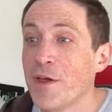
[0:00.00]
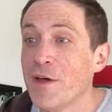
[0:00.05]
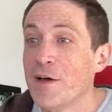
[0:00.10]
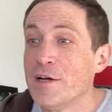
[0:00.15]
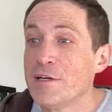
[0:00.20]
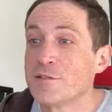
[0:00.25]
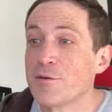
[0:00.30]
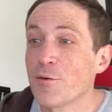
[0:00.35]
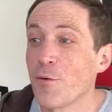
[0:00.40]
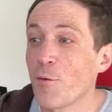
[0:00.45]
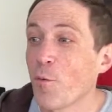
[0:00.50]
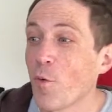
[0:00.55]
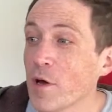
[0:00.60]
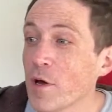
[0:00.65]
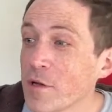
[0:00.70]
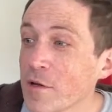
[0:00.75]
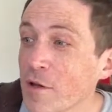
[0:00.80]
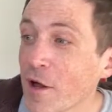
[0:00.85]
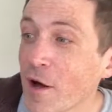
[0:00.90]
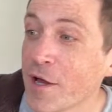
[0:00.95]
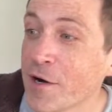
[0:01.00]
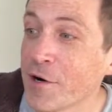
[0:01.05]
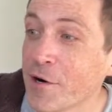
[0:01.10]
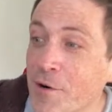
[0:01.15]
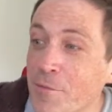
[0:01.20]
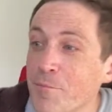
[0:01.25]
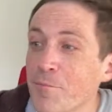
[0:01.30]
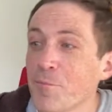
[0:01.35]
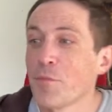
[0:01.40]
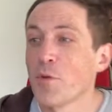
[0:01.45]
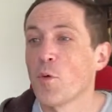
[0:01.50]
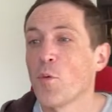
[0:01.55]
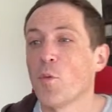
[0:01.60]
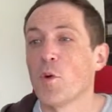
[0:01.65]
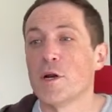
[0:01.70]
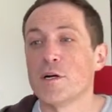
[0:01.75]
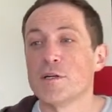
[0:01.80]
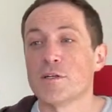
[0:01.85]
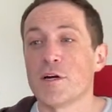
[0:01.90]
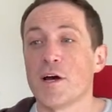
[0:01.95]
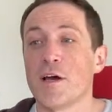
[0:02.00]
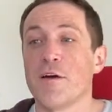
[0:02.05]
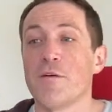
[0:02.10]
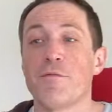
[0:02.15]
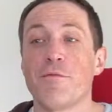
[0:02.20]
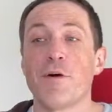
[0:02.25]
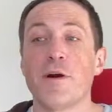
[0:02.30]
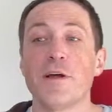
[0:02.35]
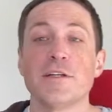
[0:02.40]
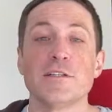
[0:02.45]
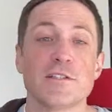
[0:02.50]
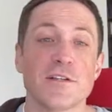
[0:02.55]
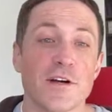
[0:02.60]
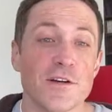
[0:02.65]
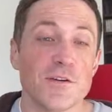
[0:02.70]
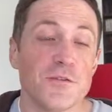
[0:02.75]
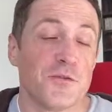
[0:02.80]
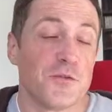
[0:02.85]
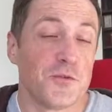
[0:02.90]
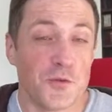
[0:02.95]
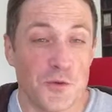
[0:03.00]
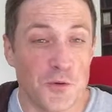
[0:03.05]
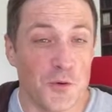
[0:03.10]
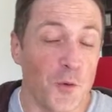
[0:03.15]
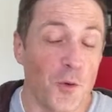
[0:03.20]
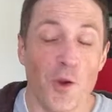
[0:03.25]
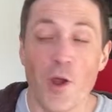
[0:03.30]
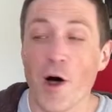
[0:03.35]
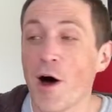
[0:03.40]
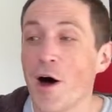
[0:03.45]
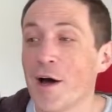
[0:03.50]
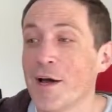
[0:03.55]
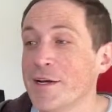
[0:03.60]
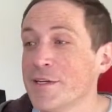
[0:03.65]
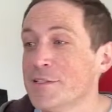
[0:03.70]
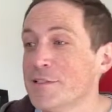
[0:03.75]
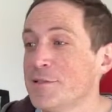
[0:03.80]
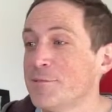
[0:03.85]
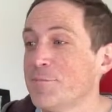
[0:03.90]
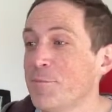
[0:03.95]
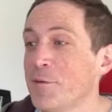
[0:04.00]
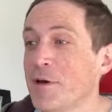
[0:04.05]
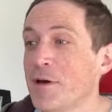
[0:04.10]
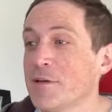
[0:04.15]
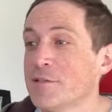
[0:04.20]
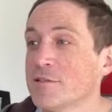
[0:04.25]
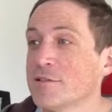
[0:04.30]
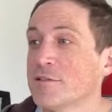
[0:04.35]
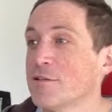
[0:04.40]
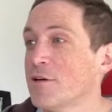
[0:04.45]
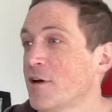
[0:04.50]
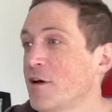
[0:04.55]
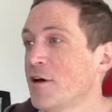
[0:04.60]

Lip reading: So the one-liner, which I have phrased on 2 lines because